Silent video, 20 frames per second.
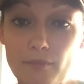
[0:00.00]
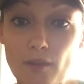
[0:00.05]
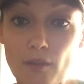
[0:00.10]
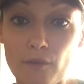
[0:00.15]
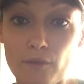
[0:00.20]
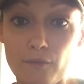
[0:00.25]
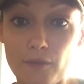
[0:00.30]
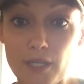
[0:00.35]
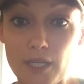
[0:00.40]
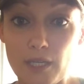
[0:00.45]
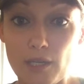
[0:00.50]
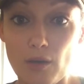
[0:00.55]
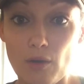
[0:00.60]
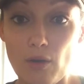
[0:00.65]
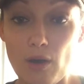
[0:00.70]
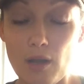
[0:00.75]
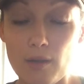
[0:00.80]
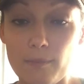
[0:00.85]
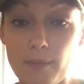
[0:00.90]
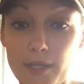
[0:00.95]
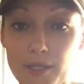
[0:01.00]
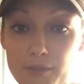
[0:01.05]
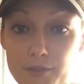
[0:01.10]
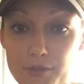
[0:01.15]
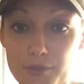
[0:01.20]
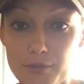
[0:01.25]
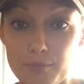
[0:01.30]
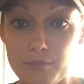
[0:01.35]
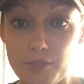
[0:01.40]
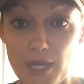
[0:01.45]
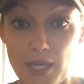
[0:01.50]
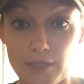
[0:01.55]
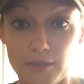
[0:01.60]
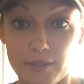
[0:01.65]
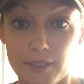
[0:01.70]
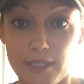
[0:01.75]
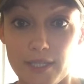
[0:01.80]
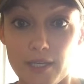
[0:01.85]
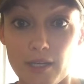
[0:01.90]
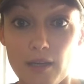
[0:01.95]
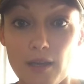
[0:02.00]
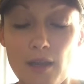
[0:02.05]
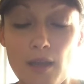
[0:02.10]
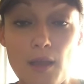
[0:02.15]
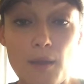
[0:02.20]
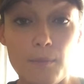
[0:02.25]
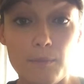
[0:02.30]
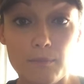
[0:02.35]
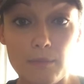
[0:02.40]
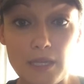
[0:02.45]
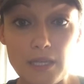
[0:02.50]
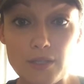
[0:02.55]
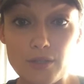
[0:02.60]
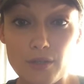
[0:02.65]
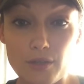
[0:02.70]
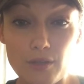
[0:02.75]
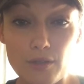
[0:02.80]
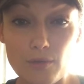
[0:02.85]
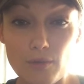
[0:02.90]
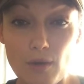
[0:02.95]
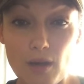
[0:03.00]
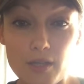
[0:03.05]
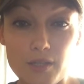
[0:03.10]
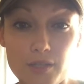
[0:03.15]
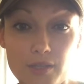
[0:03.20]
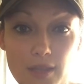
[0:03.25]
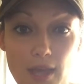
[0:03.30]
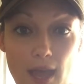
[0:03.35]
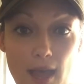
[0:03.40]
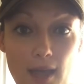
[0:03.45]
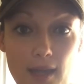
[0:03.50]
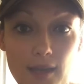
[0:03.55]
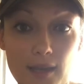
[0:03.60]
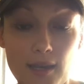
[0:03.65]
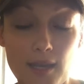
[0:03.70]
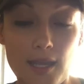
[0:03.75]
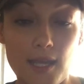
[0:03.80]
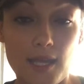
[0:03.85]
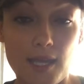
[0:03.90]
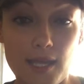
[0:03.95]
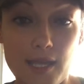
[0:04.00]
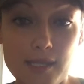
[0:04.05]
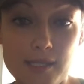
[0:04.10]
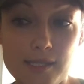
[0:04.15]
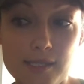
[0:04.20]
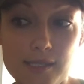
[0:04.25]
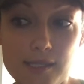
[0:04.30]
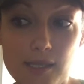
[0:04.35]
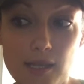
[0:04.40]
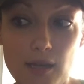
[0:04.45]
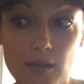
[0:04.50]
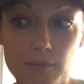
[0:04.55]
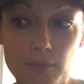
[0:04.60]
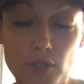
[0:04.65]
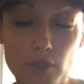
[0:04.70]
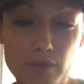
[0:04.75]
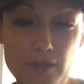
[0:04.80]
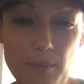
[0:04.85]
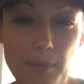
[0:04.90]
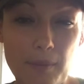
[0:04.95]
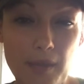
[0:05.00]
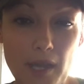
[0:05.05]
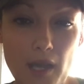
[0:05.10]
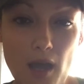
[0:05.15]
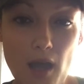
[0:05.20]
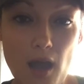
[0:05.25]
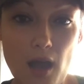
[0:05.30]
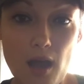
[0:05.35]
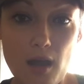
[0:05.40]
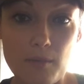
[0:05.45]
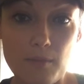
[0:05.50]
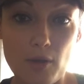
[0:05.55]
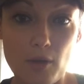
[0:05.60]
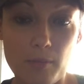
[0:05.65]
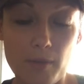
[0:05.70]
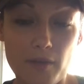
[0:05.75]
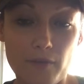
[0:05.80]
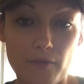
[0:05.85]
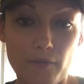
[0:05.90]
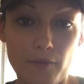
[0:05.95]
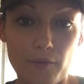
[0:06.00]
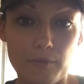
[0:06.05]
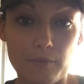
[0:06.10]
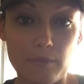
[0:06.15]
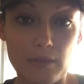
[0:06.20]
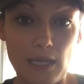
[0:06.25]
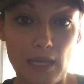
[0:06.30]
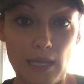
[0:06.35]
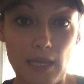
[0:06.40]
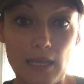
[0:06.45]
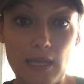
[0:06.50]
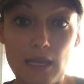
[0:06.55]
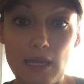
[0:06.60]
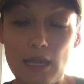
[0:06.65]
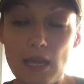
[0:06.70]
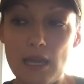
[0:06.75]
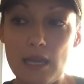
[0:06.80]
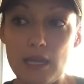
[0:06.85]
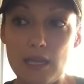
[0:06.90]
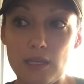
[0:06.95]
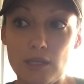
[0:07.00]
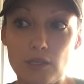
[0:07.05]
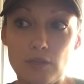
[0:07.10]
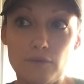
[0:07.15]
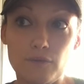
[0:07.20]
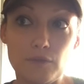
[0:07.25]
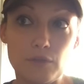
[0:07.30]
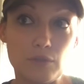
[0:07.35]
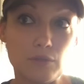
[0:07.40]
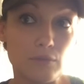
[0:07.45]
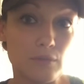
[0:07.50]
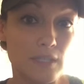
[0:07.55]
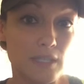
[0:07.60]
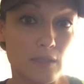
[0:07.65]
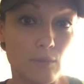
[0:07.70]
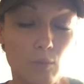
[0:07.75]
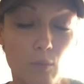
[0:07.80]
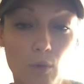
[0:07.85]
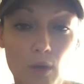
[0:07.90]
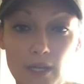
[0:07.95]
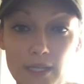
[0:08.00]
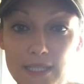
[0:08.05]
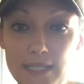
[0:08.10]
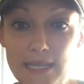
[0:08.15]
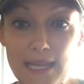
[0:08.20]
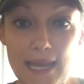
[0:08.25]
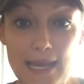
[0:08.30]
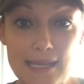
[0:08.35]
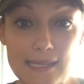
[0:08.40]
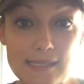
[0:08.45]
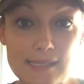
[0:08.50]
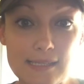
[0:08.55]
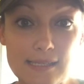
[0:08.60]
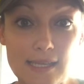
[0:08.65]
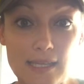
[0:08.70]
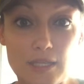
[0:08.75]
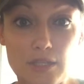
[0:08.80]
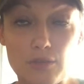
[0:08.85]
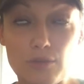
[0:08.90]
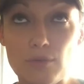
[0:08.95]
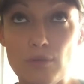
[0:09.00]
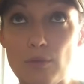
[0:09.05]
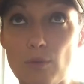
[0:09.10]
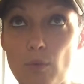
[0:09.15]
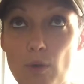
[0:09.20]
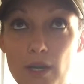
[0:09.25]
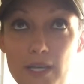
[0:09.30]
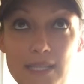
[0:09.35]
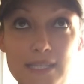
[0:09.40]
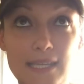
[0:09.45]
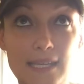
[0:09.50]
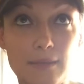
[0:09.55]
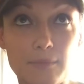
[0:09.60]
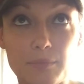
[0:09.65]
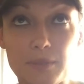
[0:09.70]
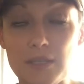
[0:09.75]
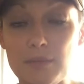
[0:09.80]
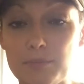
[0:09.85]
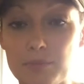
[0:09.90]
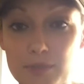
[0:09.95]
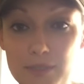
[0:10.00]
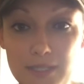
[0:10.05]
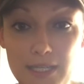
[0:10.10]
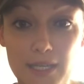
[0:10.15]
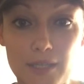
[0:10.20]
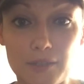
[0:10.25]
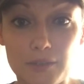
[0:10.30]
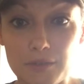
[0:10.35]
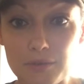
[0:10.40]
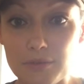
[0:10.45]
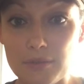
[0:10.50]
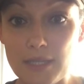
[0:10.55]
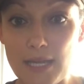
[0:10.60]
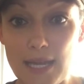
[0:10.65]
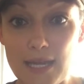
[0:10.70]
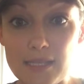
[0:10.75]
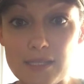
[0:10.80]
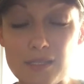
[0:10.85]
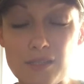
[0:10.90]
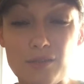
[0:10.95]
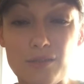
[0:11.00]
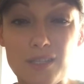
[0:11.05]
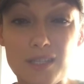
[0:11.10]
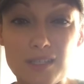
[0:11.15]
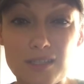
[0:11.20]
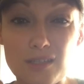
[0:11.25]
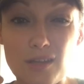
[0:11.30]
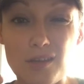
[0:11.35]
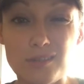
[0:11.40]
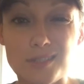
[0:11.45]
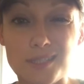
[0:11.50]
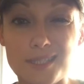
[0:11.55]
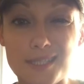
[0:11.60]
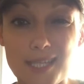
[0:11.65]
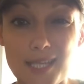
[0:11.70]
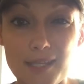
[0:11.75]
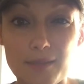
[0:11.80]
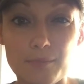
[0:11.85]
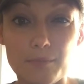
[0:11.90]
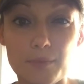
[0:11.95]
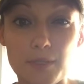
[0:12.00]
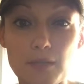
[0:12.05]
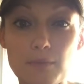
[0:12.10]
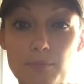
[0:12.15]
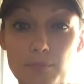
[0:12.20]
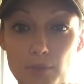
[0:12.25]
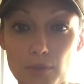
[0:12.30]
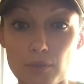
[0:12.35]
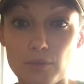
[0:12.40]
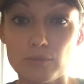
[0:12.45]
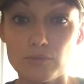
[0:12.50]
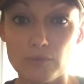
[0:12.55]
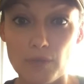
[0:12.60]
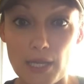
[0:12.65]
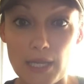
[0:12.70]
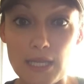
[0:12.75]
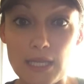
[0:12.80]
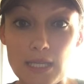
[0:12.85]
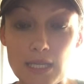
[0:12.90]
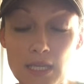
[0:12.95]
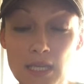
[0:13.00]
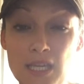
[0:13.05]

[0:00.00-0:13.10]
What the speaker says: video on my YouTube channel here, make sure you watch that. It's it was a big aha moment for me. If you need one yes and 1 in 10 people tell you yes, you need to talk to 10 people, right?